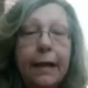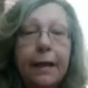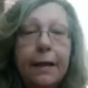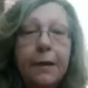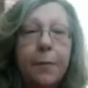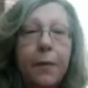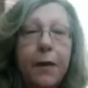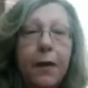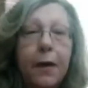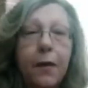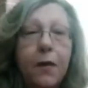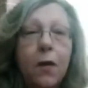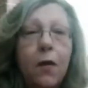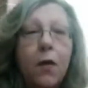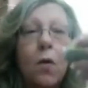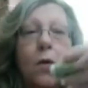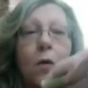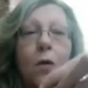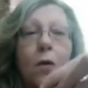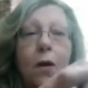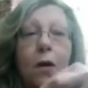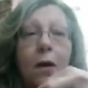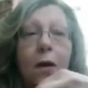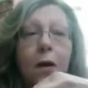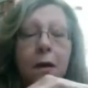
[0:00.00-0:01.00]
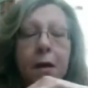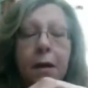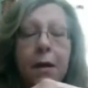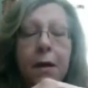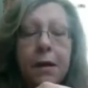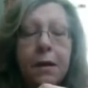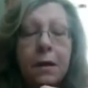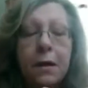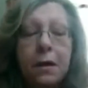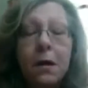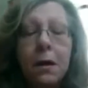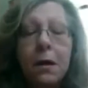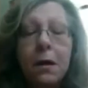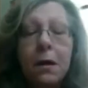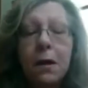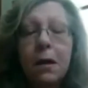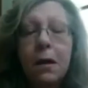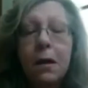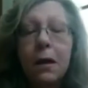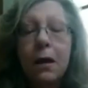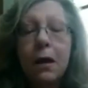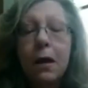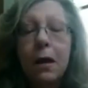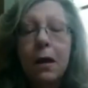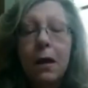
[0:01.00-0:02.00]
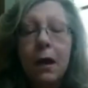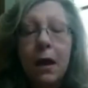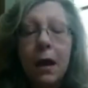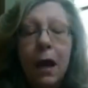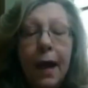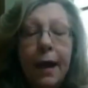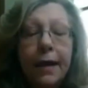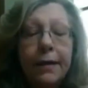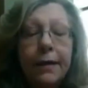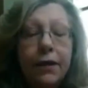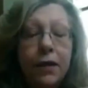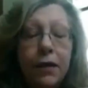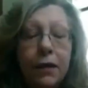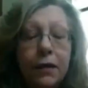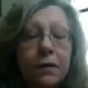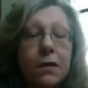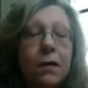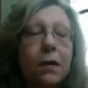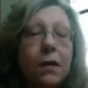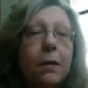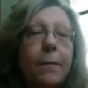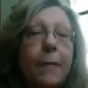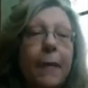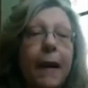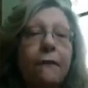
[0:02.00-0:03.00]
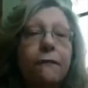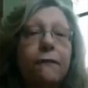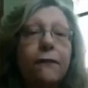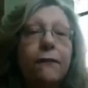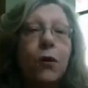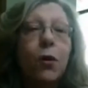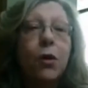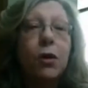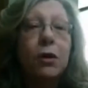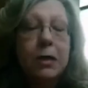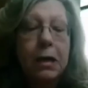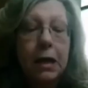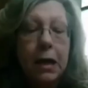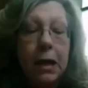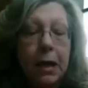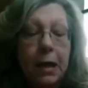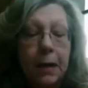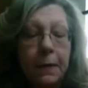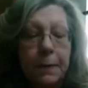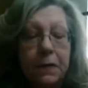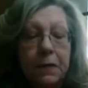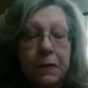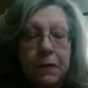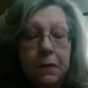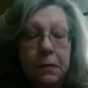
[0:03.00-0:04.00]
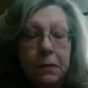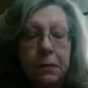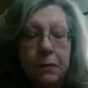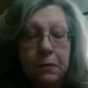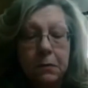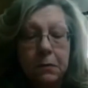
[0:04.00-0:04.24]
the paracord on, and used it about four times.